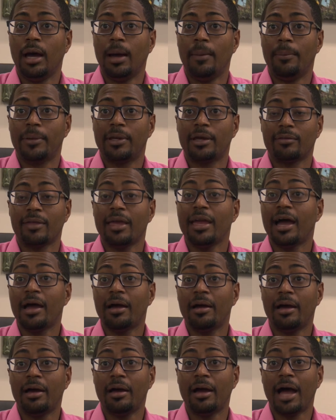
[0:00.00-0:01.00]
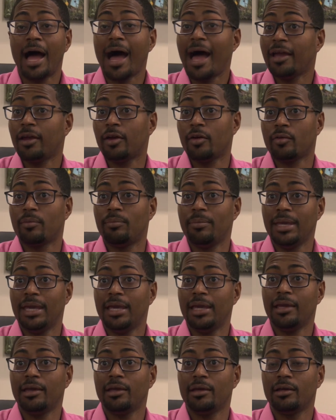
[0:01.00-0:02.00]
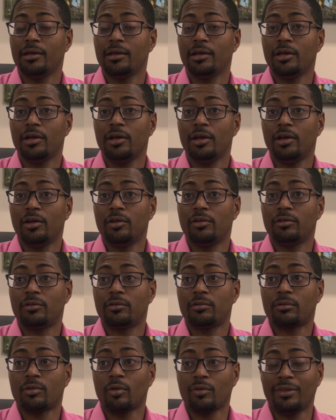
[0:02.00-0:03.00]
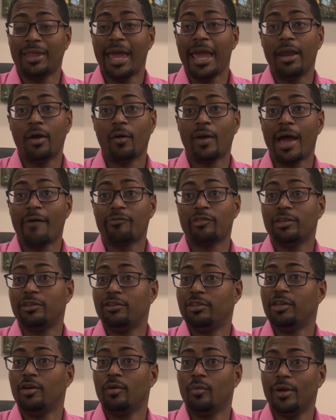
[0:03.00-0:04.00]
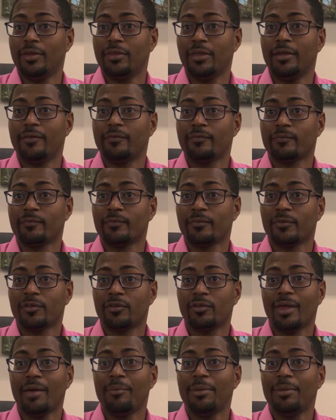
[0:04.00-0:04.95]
Because they hired me so they don't have to deal with it. So that